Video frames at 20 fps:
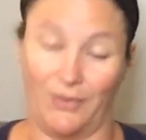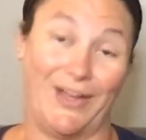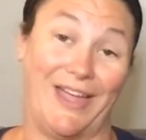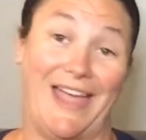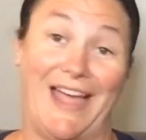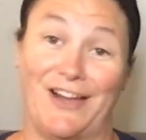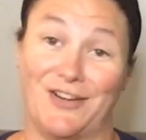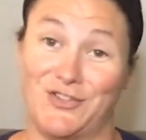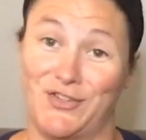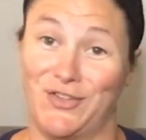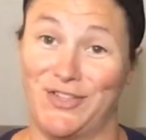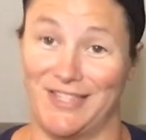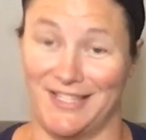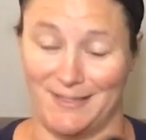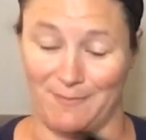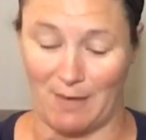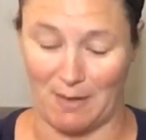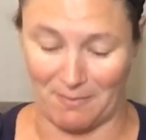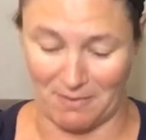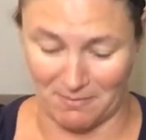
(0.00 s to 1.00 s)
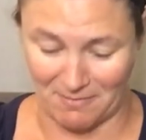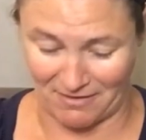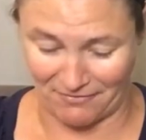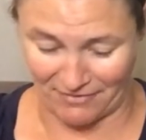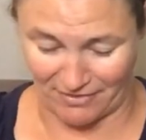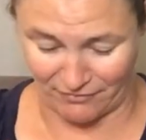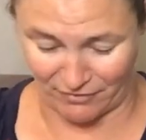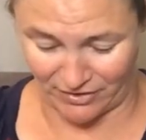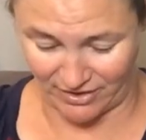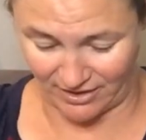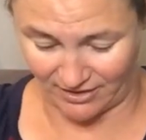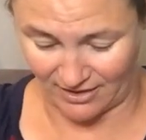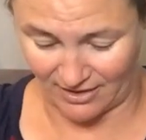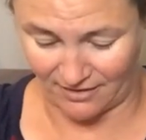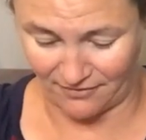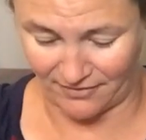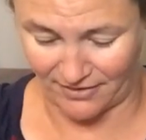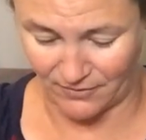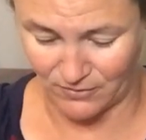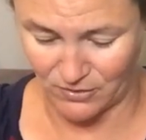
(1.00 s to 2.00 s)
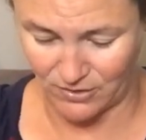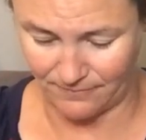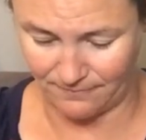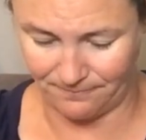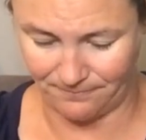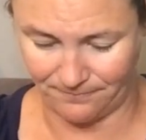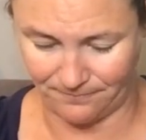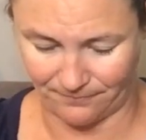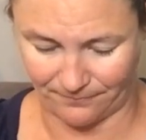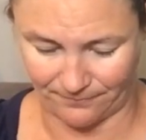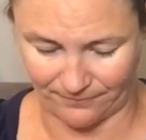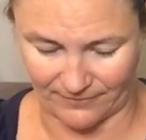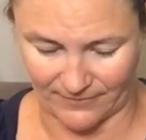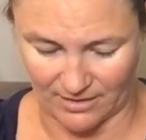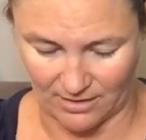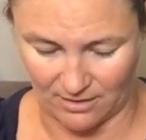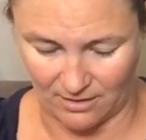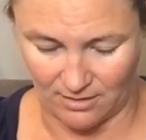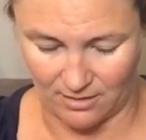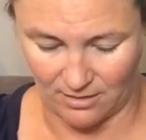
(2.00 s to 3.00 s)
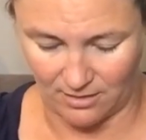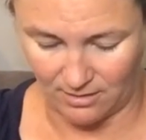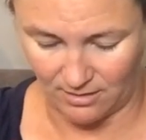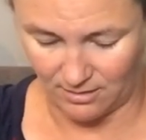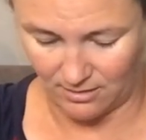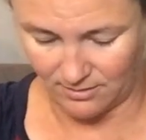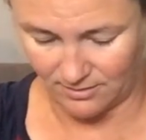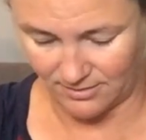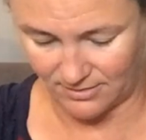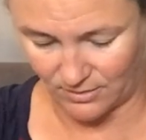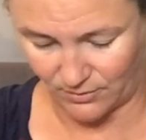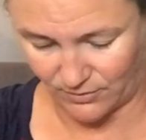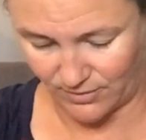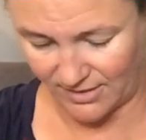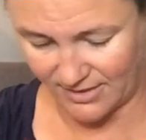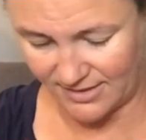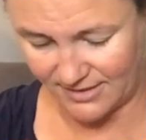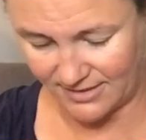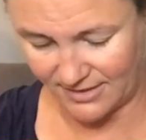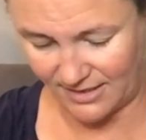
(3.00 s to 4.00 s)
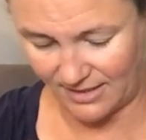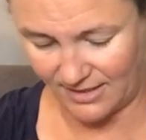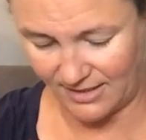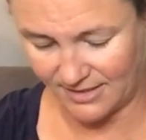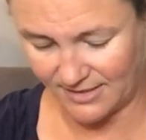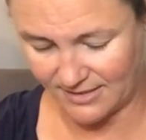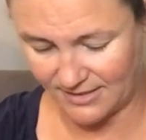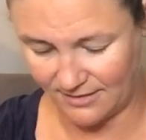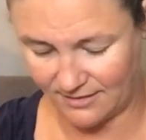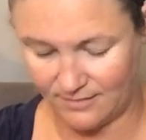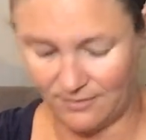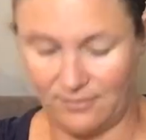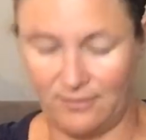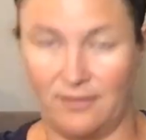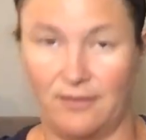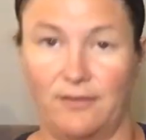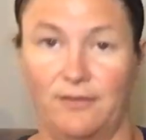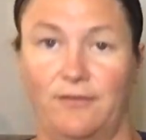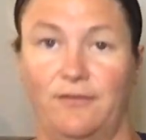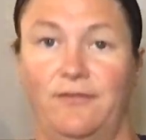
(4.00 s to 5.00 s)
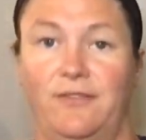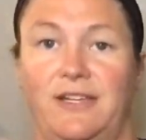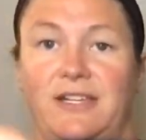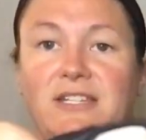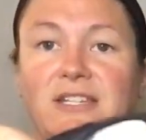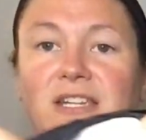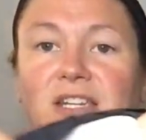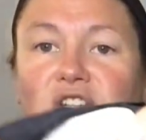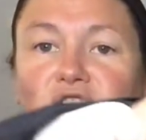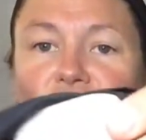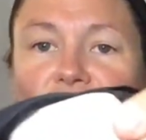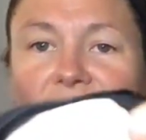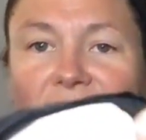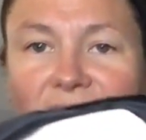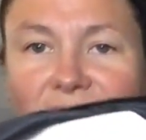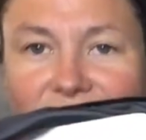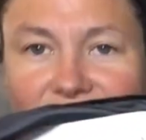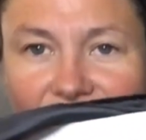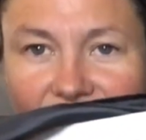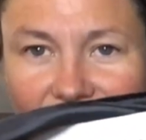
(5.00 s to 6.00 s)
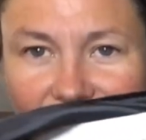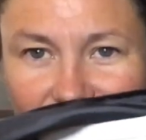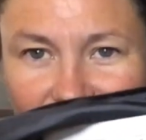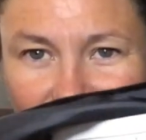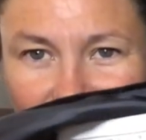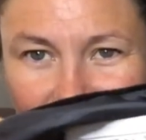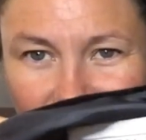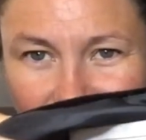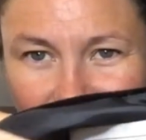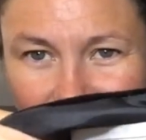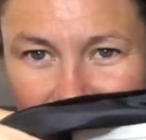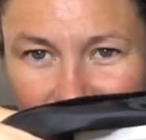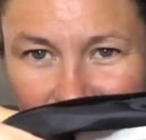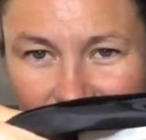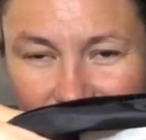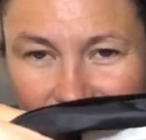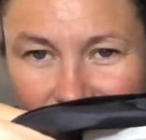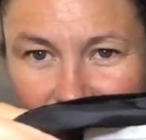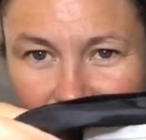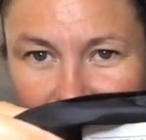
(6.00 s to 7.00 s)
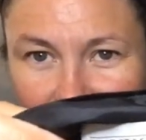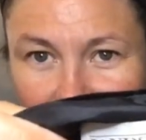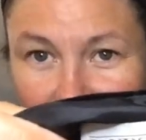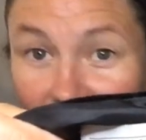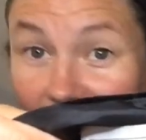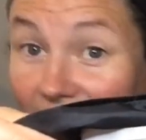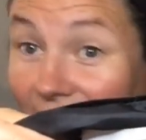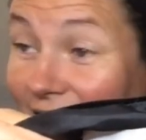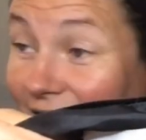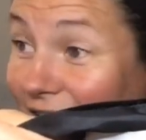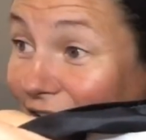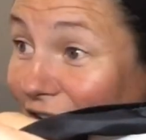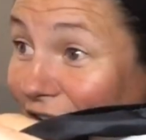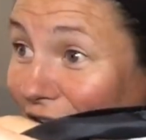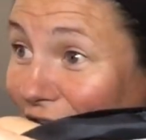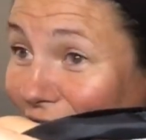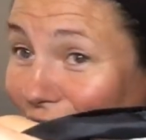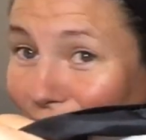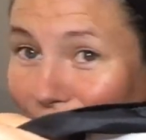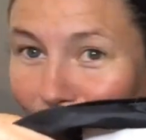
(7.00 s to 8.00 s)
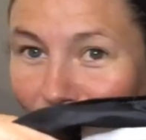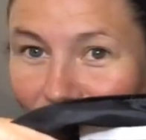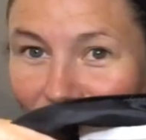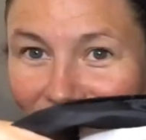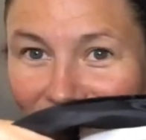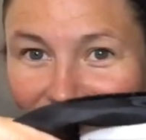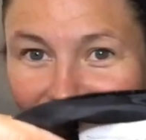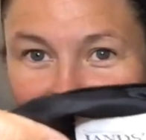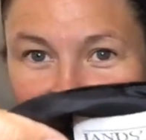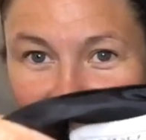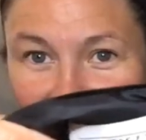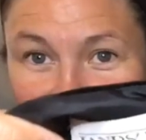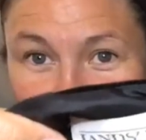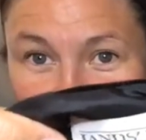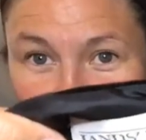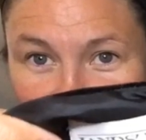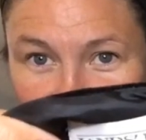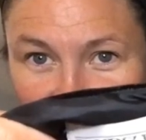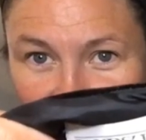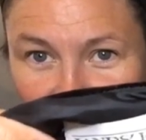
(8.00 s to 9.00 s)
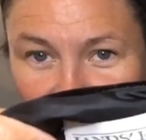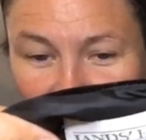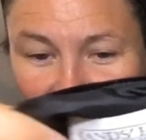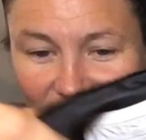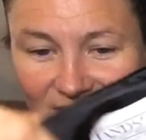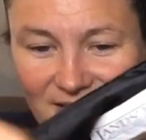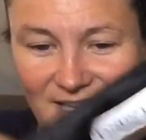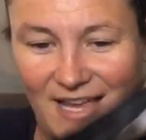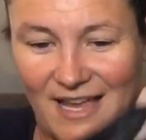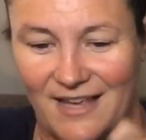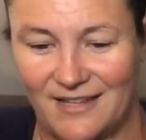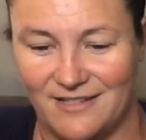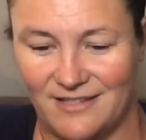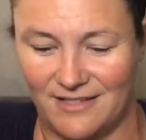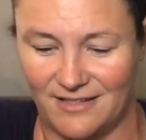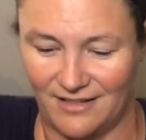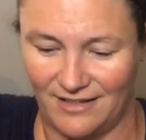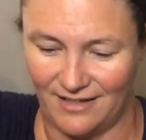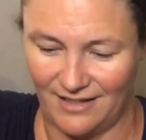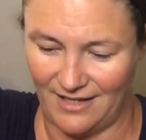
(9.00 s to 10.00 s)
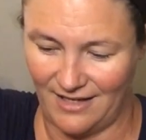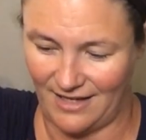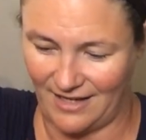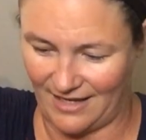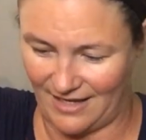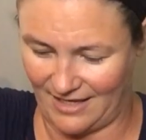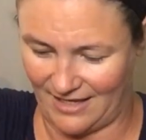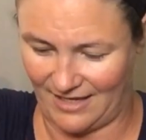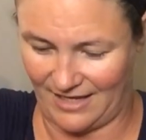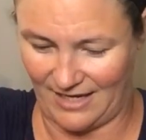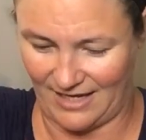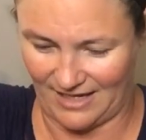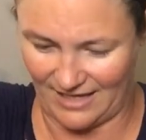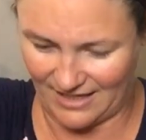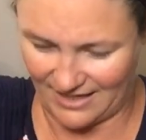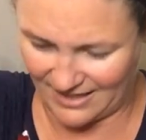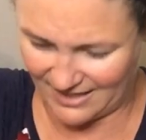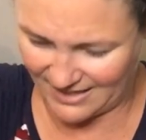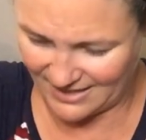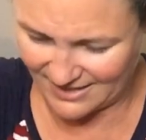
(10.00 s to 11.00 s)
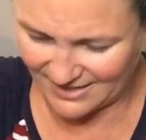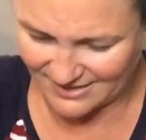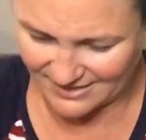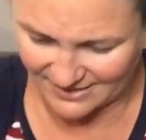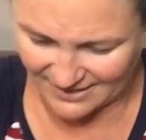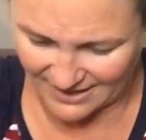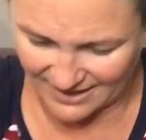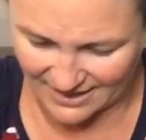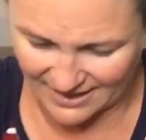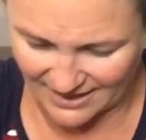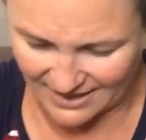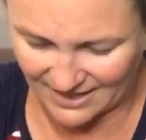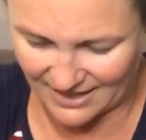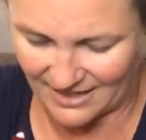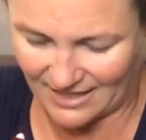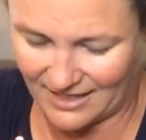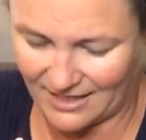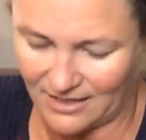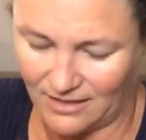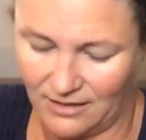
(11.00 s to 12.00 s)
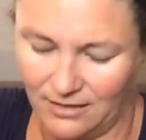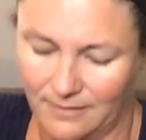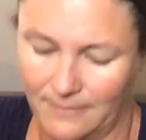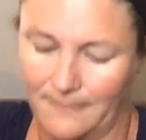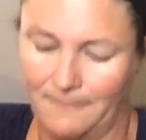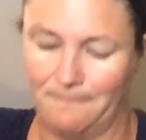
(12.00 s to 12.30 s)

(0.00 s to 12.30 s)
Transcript: Okay, actually this might be my favorite thing that I found. So this is Vintage Lands' End. Dad's home. I know. This is Vintage Lands' End, and it is a